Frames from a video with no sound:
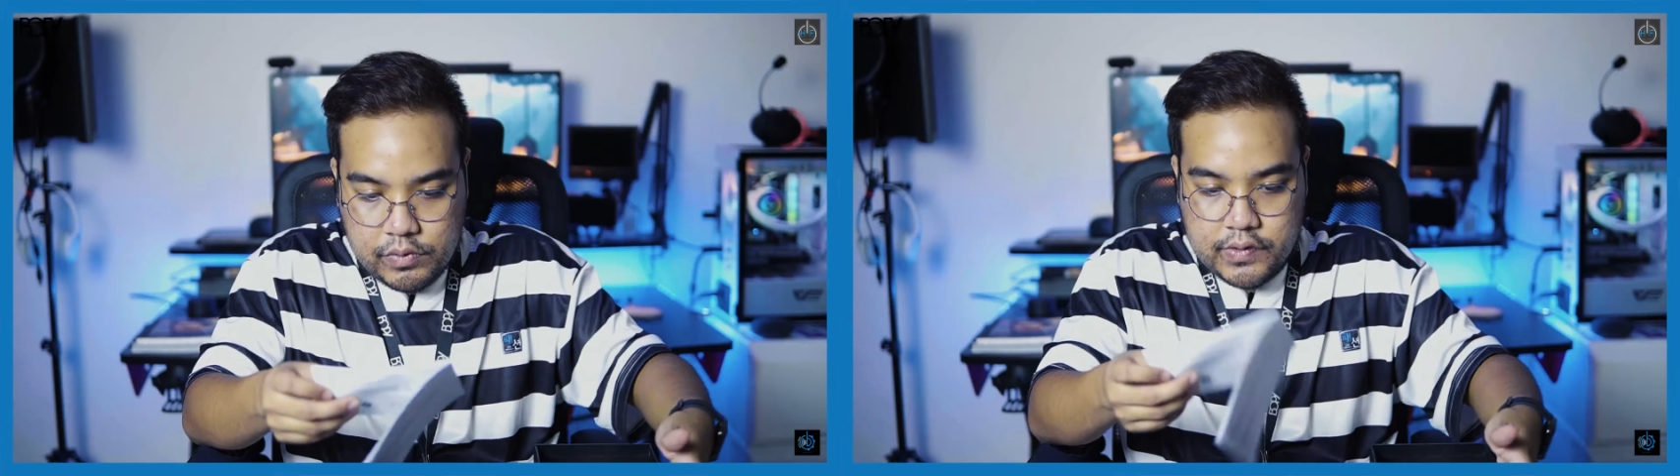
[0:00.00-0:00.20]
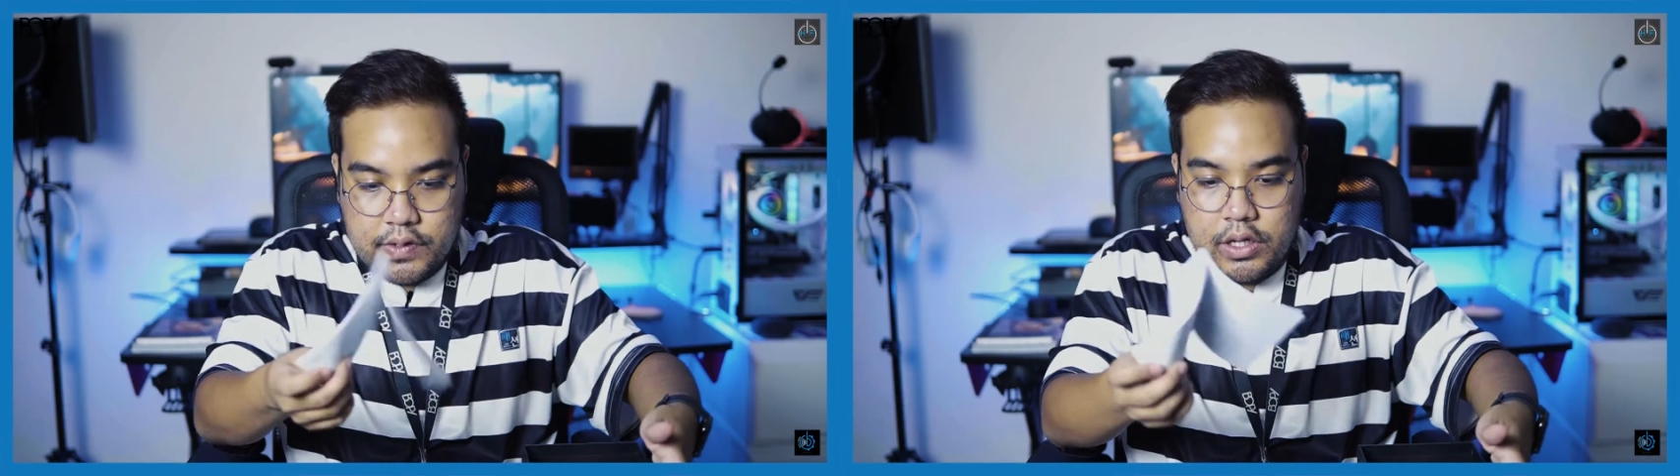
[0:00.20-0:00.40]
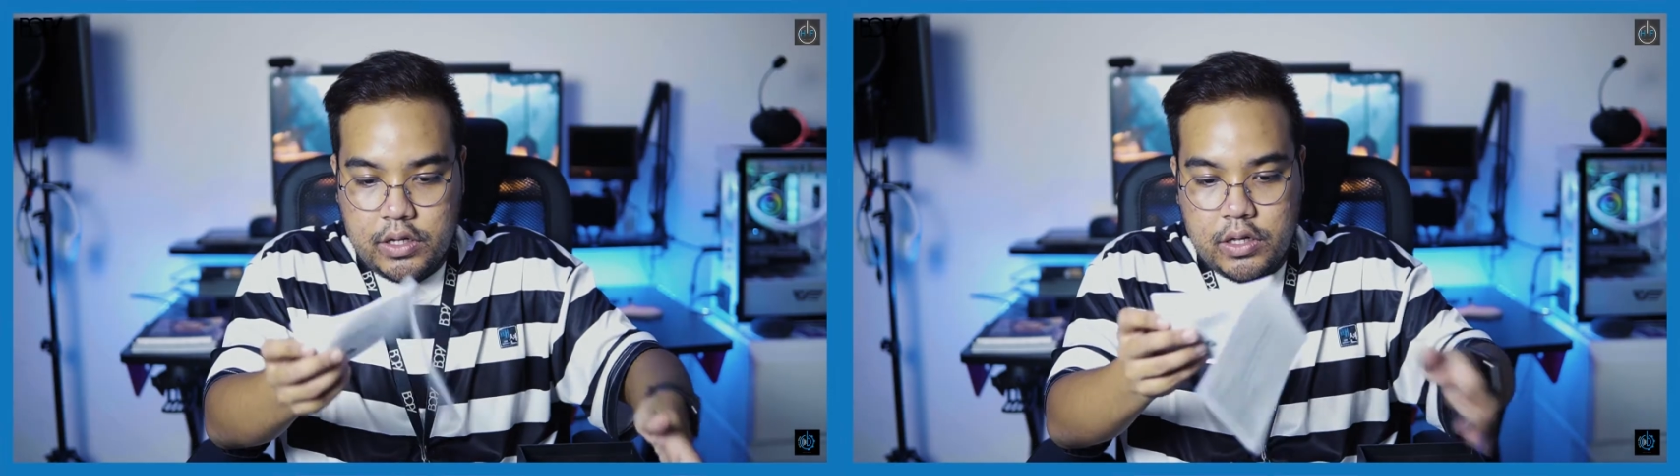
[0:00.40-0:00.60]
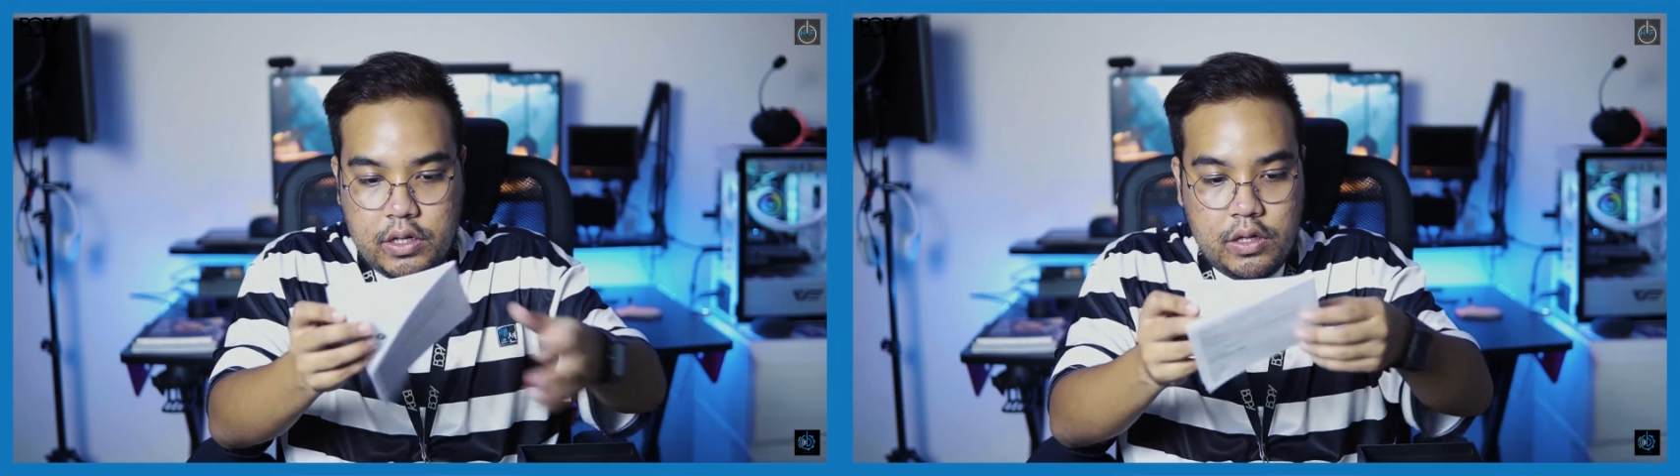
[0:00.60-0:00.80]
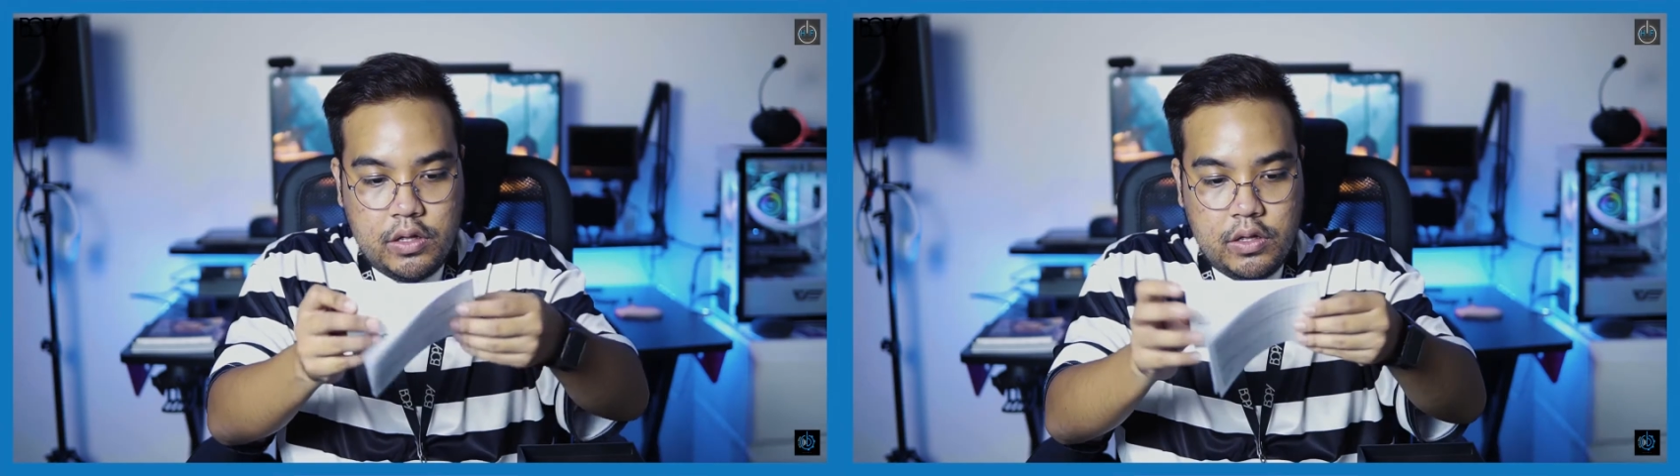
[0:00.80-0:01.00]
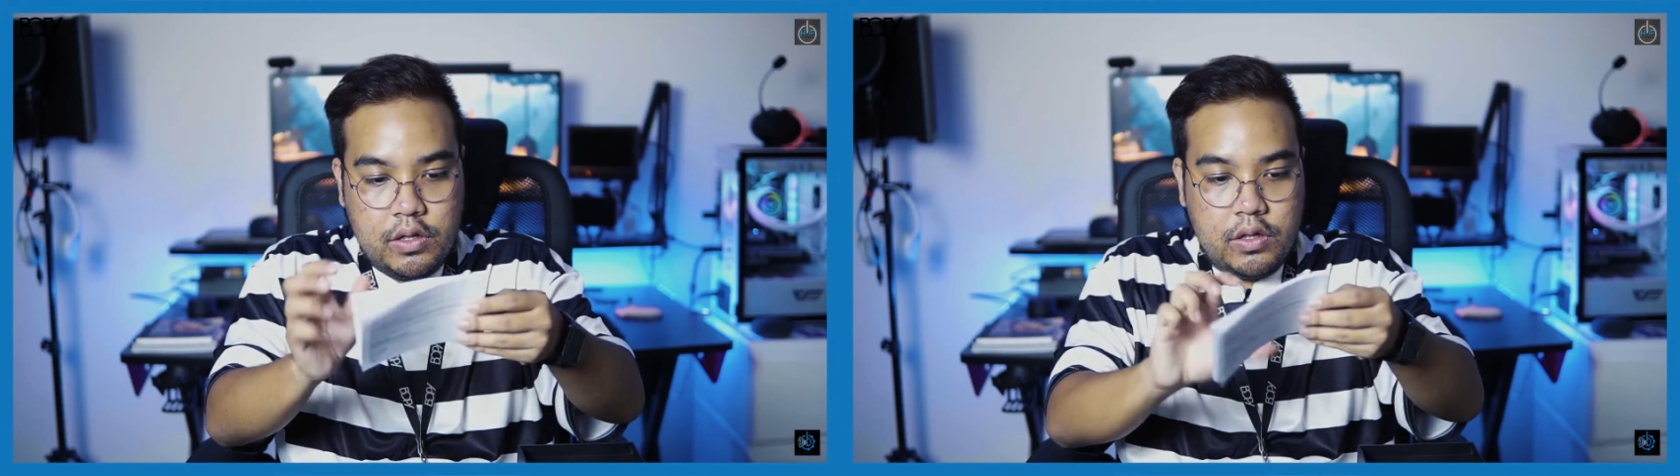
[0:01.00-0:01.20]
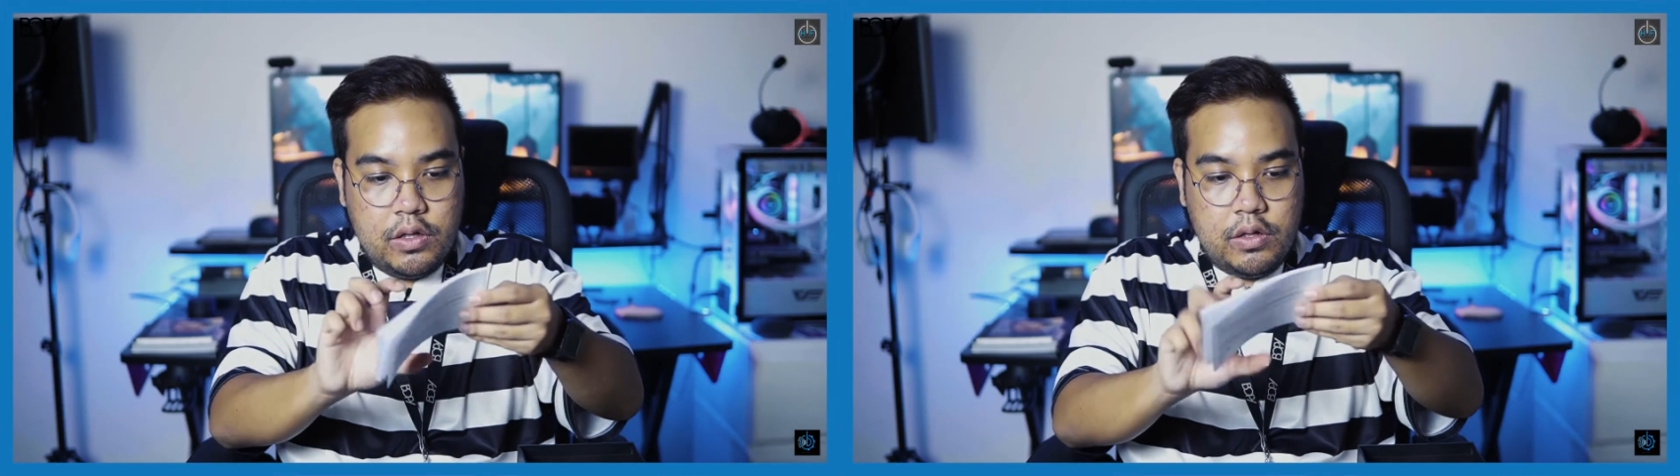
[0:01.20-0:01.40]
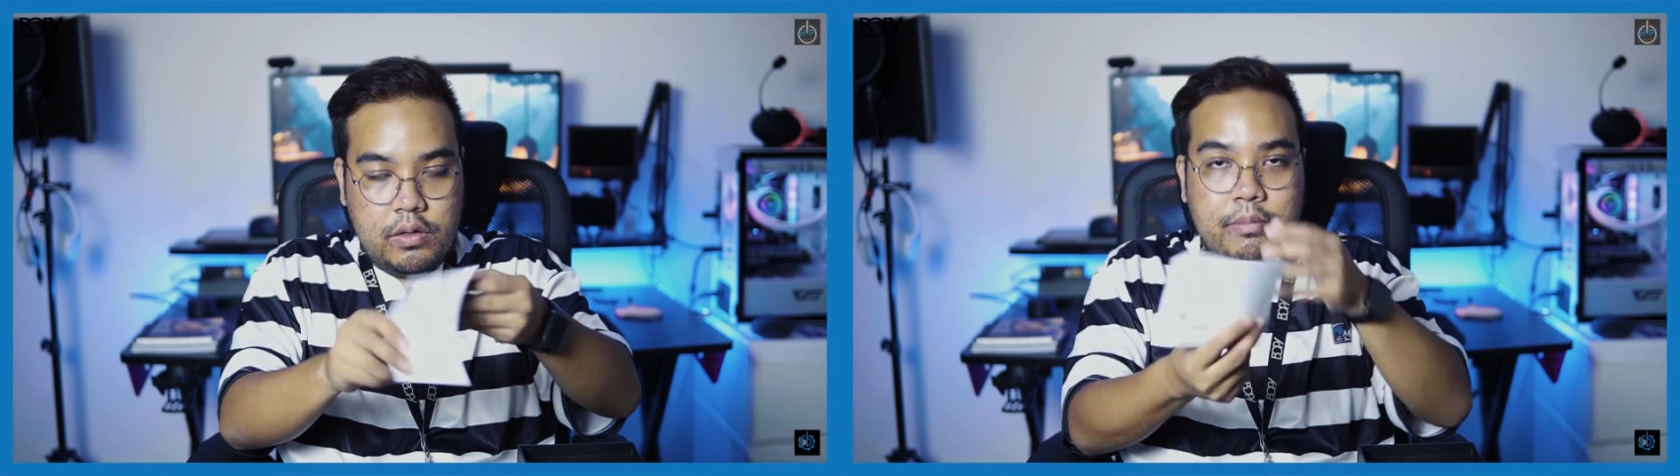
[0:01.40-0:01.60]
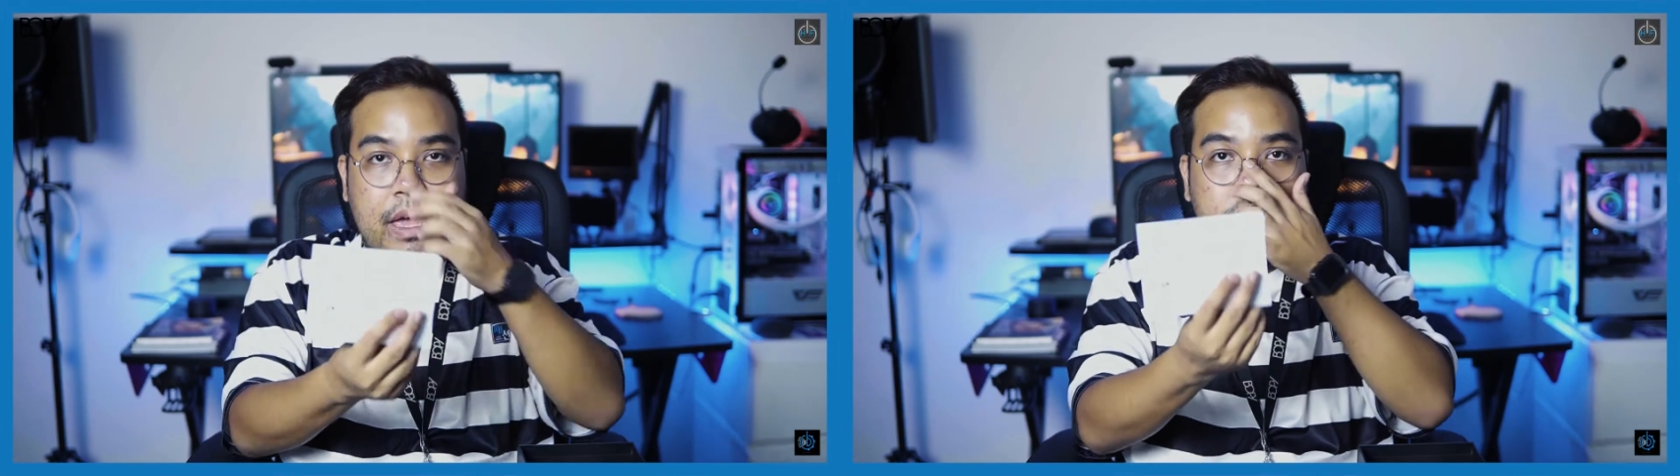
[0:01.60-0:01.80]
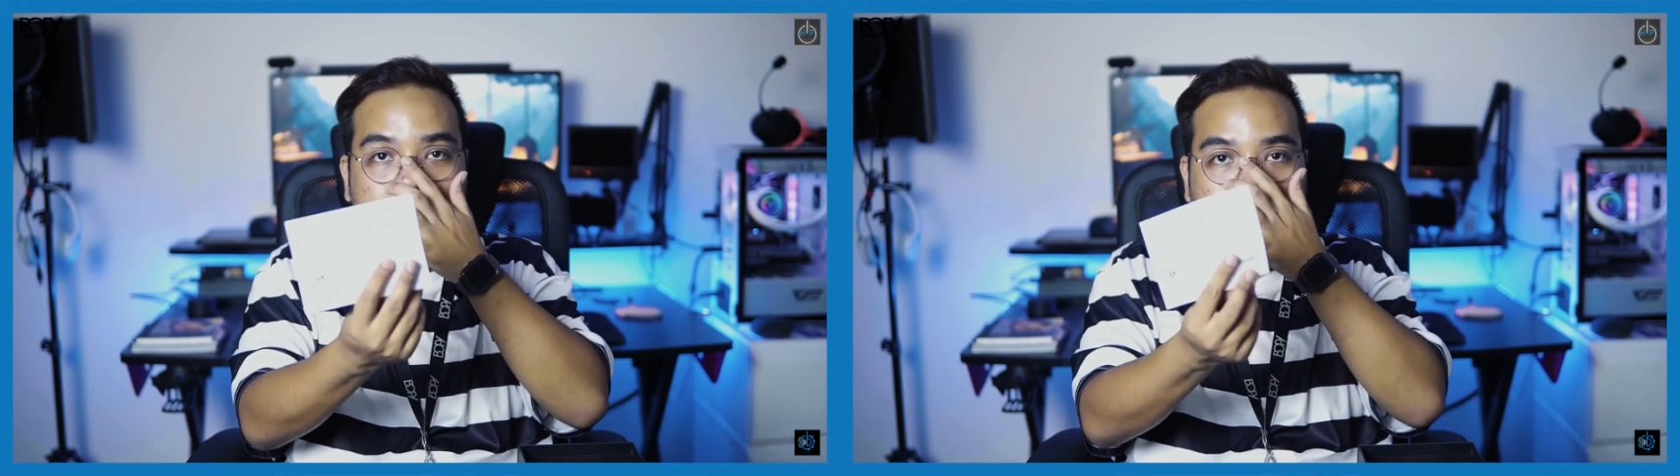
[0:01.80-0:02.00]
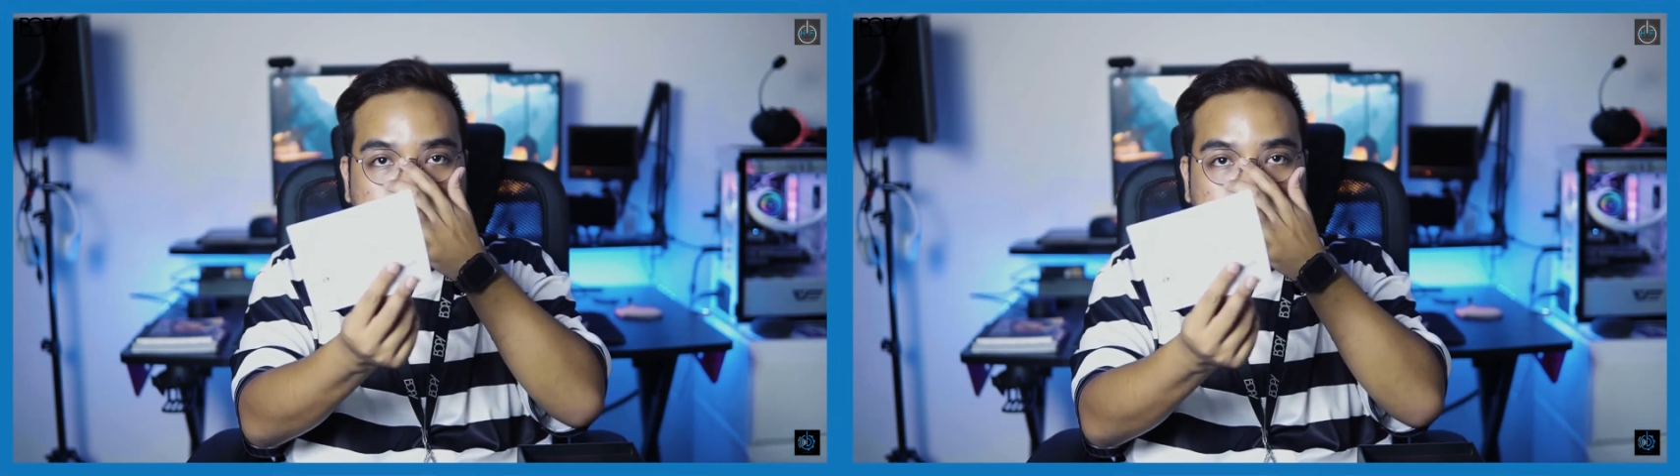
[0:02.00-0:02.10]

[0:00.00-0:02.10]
There's another manual